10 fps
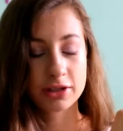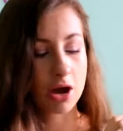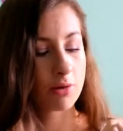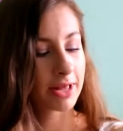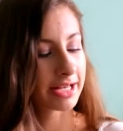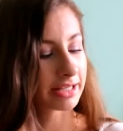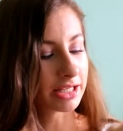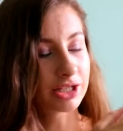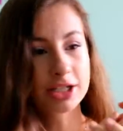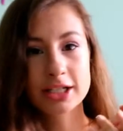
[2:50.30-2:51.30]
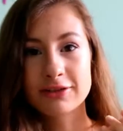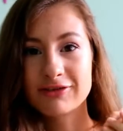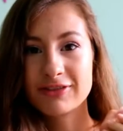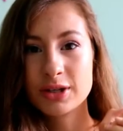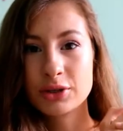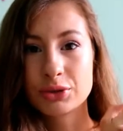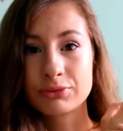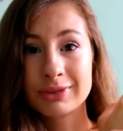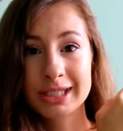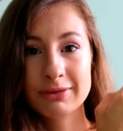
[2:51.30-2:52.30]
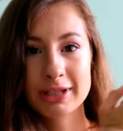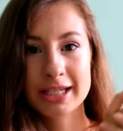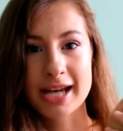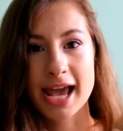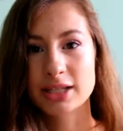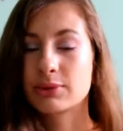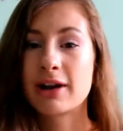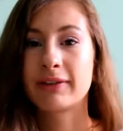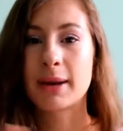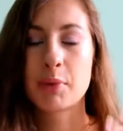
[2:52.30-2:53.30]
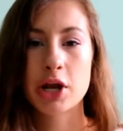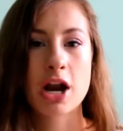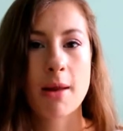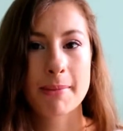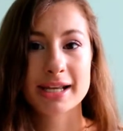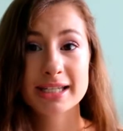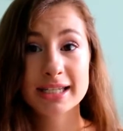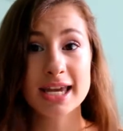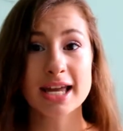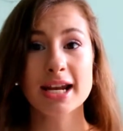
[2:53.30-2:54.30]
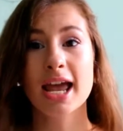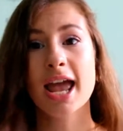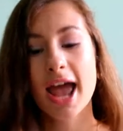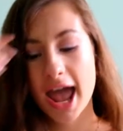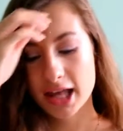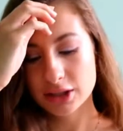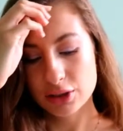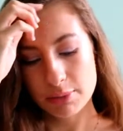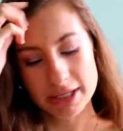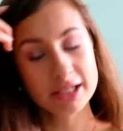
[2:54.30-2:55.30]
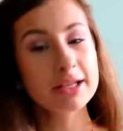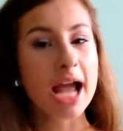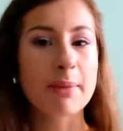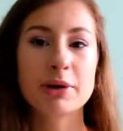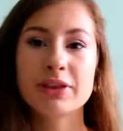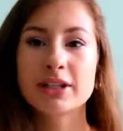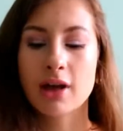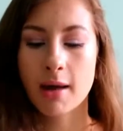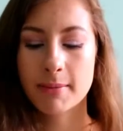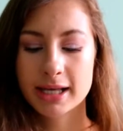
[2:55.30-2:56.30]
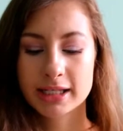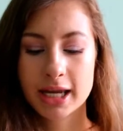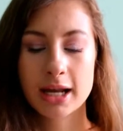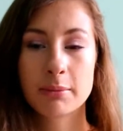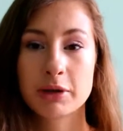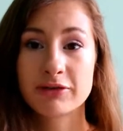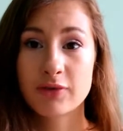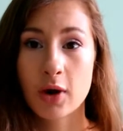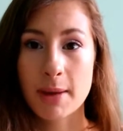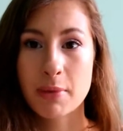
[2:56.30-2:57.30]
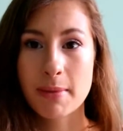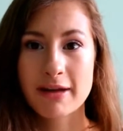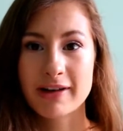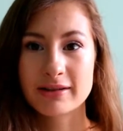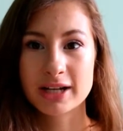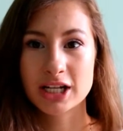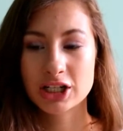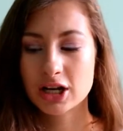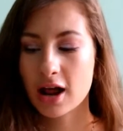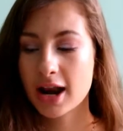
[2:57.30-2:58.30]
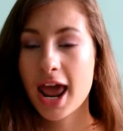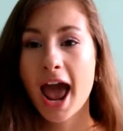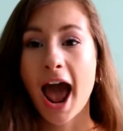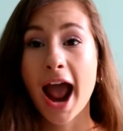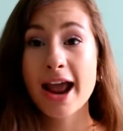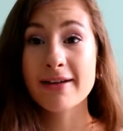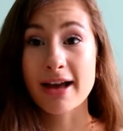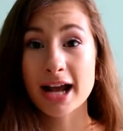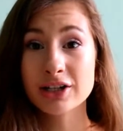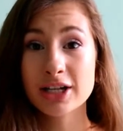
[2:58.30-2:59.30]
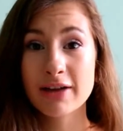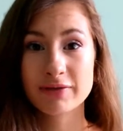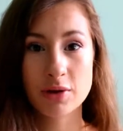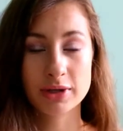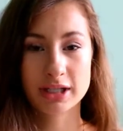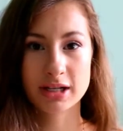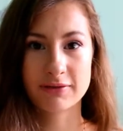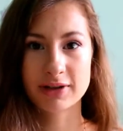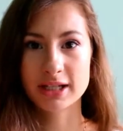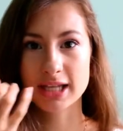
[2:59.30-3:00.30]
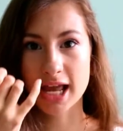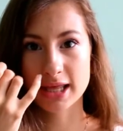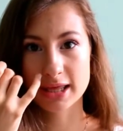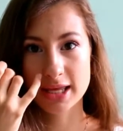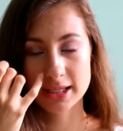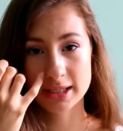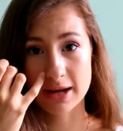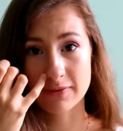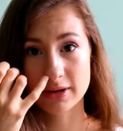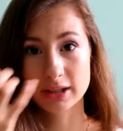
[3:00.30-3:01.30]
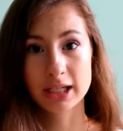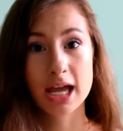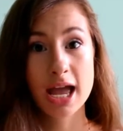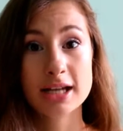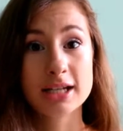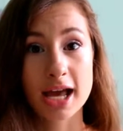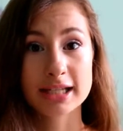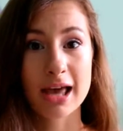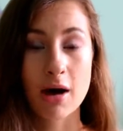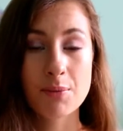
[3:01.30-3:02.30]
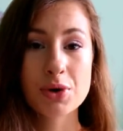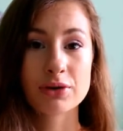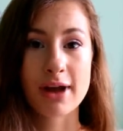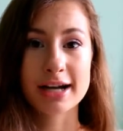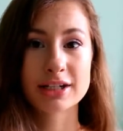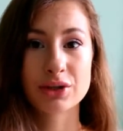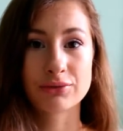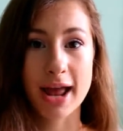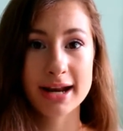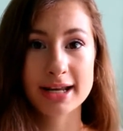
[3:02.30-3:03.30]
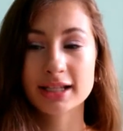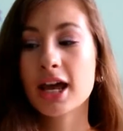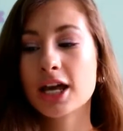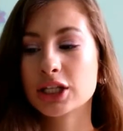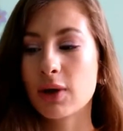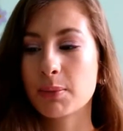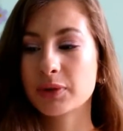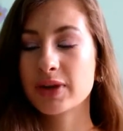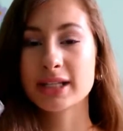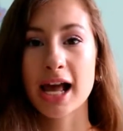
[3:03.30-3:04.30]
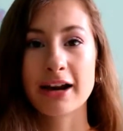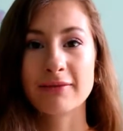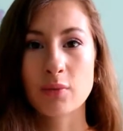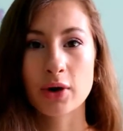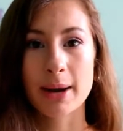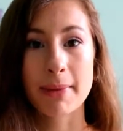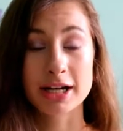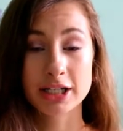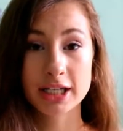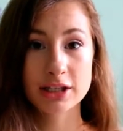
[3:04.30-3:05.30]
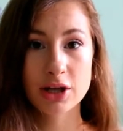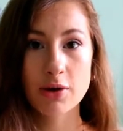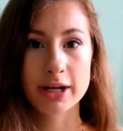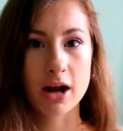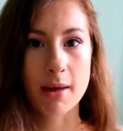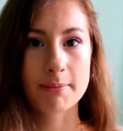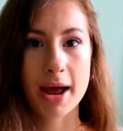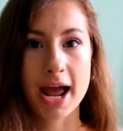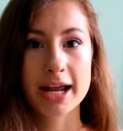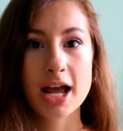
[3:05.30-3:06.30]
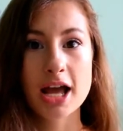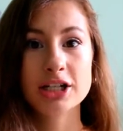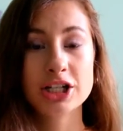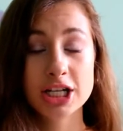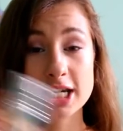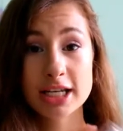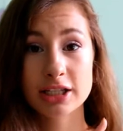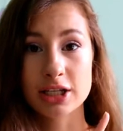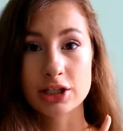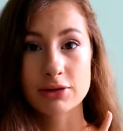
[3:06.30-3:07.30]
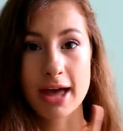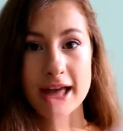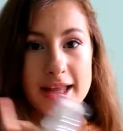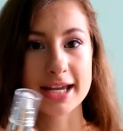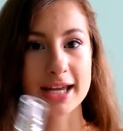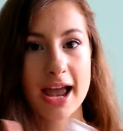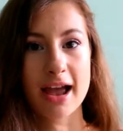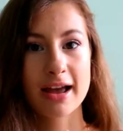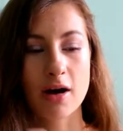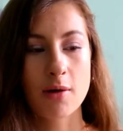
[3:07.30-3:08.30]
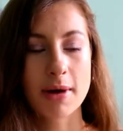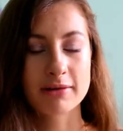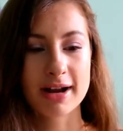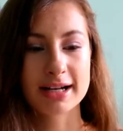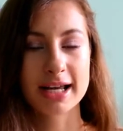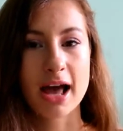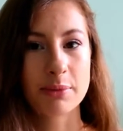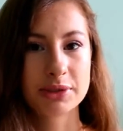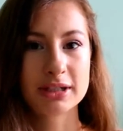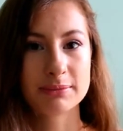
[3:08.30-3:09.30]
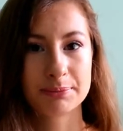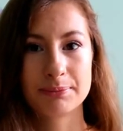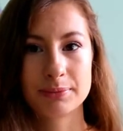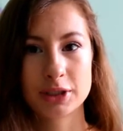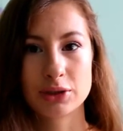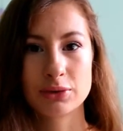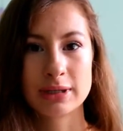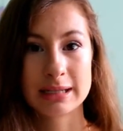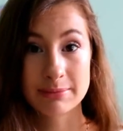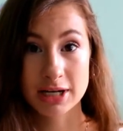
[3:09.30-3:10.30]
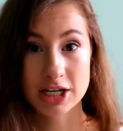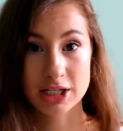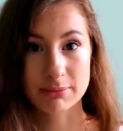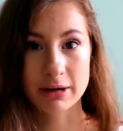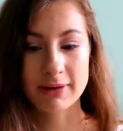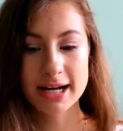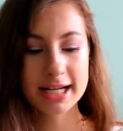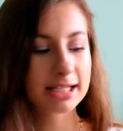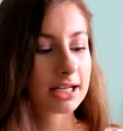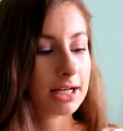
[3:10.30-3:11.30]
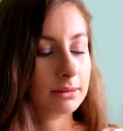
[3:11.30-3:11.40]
though, like this just feels really, really nice whenever I put it on my skin. And so basically I put this on my skin before I put my foundation on. I actually have noticed a difference, and this definitely does help correct the redness. So I put this kind of more in my T-zone and on my cheeks so that like all my red, it helps to diminish my redness.